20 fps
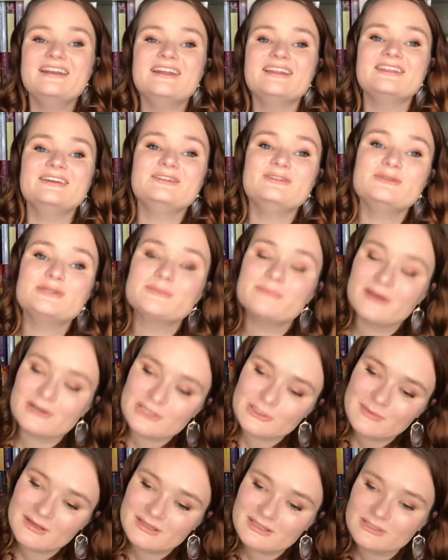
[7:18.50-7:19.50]
Nothing too
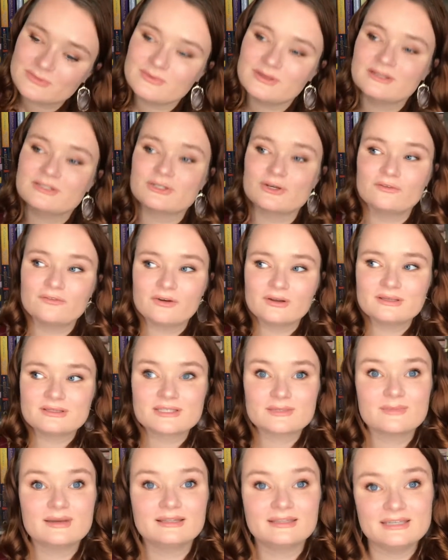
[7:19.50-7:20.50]
special about this one. So far, this
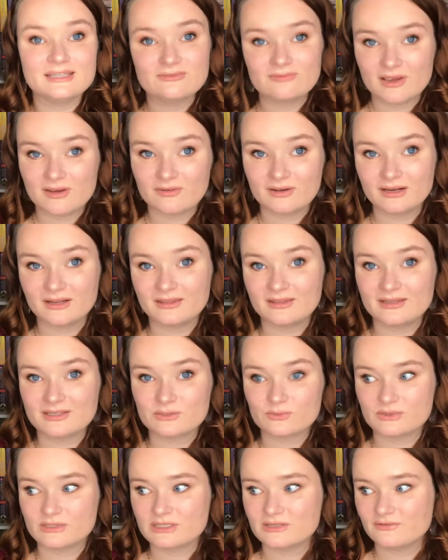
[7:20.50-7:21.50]
is my least favorite in this
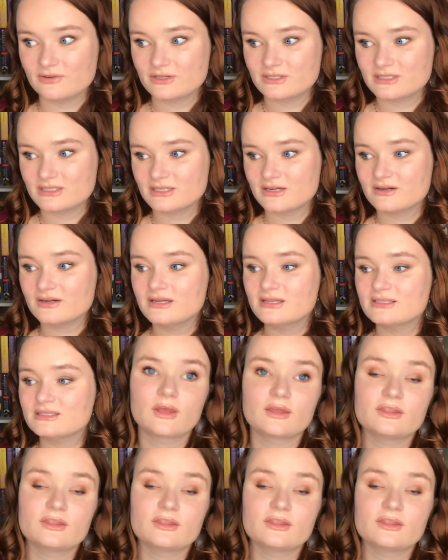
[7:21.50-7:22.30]
Risdiverse series.